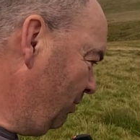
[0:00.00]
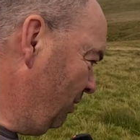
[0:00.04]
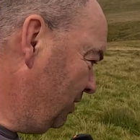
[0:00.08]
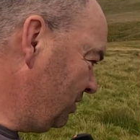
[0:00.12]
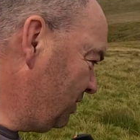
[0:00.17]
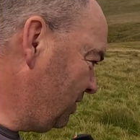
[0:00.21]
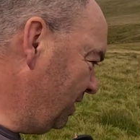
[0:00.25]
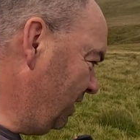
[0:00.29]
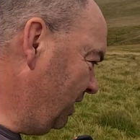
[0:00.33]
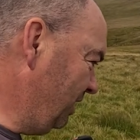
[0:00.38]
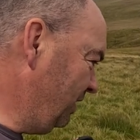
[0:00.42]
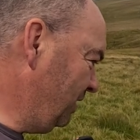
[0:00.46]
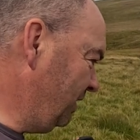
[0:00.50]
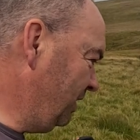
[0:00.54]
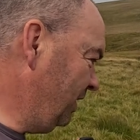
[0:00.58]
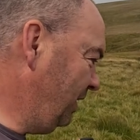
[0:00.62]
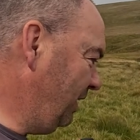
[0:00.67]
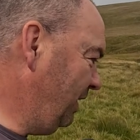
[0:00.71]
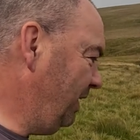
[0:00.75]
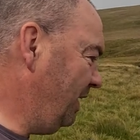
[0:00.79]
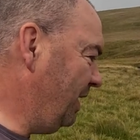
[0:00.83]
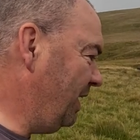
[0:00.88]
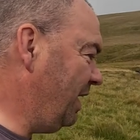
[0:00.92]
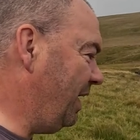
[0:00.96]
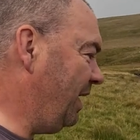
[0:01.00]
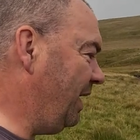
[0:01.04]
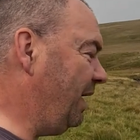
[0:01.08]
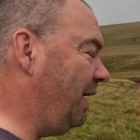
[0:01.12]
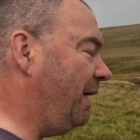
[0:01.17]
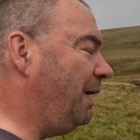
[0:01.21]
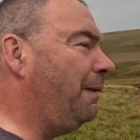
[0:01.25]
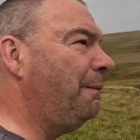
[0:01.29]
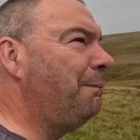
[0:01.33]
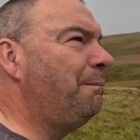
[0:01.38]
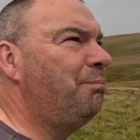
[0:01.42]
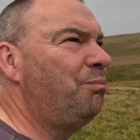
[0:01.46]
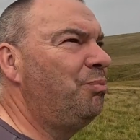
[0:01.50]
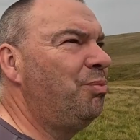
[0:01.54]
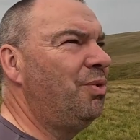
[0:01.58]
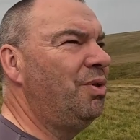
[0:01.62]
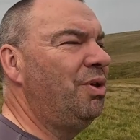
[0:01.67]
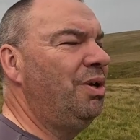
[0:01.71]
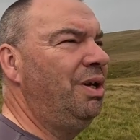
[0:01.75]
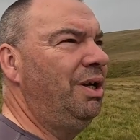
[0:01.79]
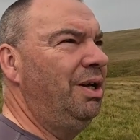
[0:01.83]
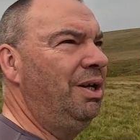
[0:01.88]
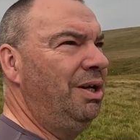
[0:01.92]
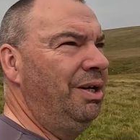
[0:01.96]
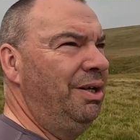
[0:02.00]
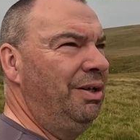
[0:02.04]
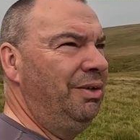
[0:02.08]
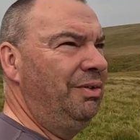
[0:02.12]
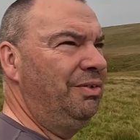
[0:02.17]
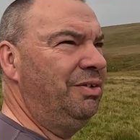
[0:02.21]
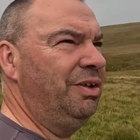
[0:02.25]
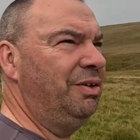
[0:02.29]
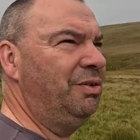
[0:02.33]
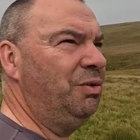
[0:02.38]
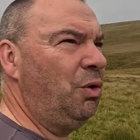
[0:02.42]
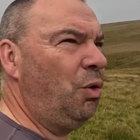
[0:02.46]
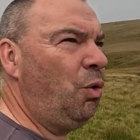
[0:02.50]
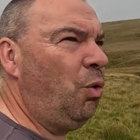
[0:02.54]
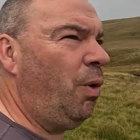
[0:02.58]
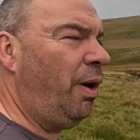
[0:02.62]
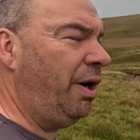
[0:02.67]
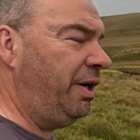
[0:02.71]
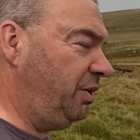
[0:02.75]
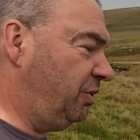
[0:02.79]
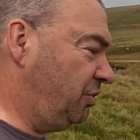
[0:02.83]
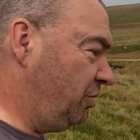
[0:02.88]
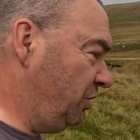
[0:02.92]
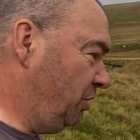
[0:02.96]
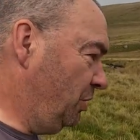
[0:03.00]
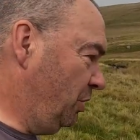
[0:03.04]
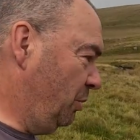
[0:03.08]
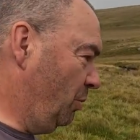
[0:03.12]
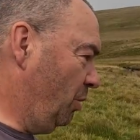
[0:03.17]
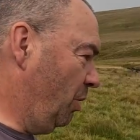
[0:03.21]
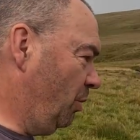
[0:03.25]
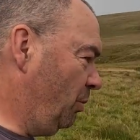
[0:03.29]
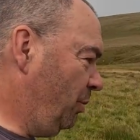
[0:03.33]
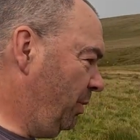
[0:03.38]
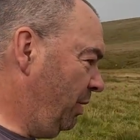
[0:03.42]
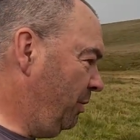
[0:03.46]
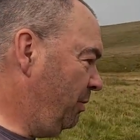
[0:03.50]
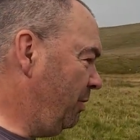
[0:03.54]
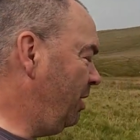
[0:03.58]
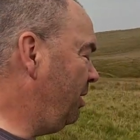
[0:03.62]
we certainly uh, didn't quite do what we